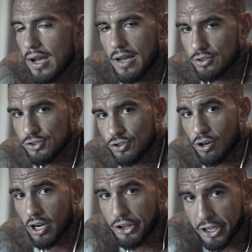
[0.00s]
how
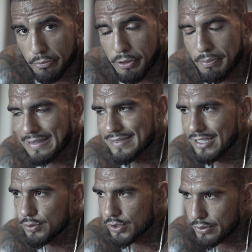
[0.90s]
strong are you gonna be
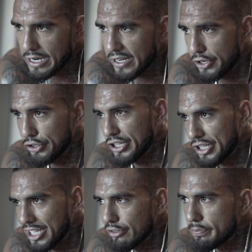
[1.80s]
mentally when riding? Are you gonna
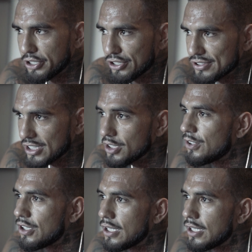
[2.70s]
give up on yourself?